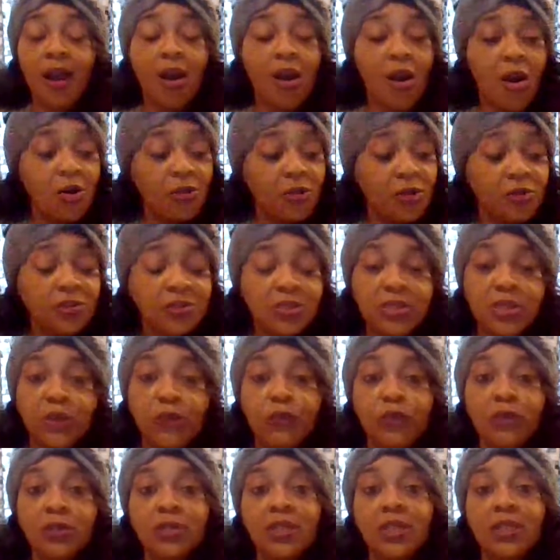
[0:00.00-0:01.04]
All those
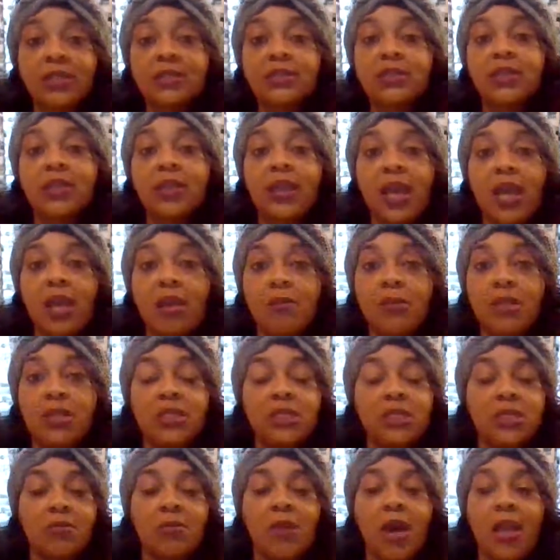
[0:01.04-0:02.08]
different things that came
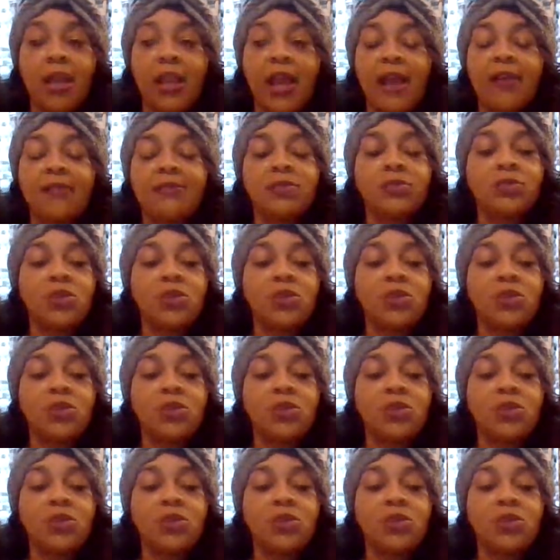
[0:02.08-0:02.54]
into my life.